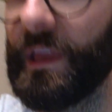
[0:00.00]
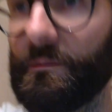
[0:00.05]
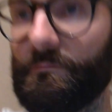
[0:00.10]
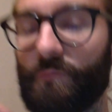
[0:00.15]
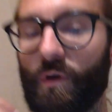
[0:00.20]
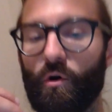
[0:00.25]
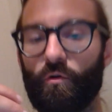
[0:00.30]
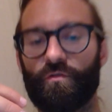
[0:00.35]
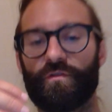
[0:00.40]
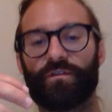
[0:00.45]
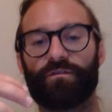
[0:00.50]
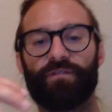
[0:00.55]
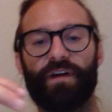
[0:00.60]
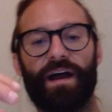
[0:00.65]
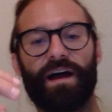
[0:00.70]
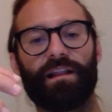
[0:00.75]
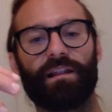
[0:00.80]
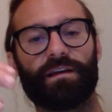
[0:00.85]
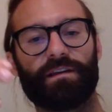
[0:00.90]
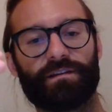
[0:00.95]
and both are
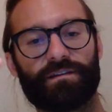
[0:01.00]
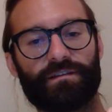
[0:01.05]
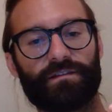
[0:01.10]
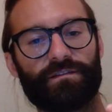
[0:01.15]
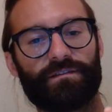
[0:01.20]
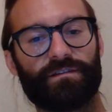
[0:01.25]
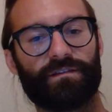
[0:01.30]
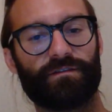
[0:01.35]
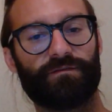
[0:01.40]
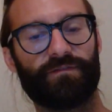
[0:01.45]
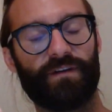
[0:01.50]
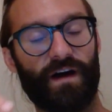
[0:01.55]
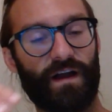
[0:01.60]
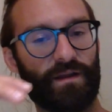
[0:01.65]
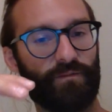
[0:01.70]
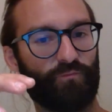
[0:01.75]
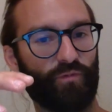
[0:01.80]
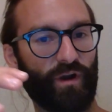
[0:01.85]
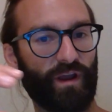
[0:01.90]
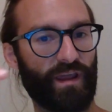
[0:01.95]
valid to
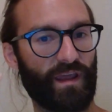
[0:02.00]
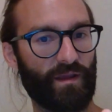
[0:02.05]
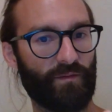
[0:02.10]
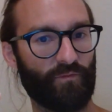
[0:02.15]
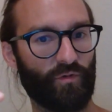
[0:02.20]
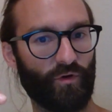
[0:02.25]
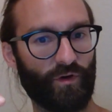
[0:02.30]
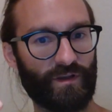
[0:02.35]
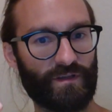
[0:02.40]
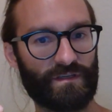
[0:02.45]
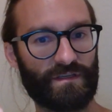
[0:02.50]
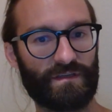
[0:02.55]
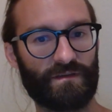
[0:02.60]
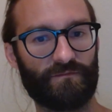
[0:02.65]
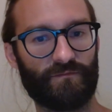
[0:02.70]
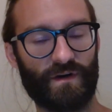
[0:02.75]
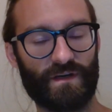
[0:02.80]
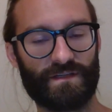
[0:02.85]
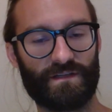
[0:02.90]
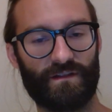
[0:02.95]
find breaking points
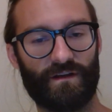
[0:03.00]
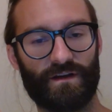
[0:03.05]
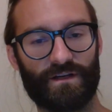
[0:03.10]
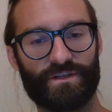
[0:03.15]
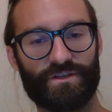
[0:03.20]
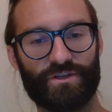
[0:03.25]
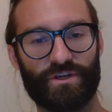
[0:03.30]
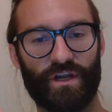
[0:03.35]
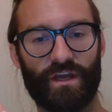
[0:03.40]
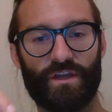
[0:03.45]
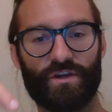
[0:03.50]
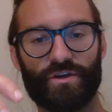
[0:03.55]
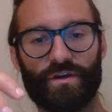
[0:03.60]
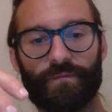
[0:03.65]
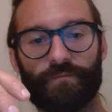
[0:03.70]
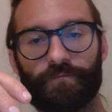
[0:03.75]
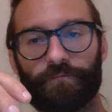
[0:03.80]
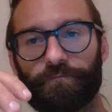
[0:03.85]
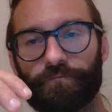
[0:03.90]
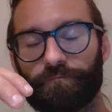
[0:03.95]
in muscle
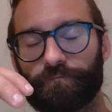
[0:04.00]
oxygenation.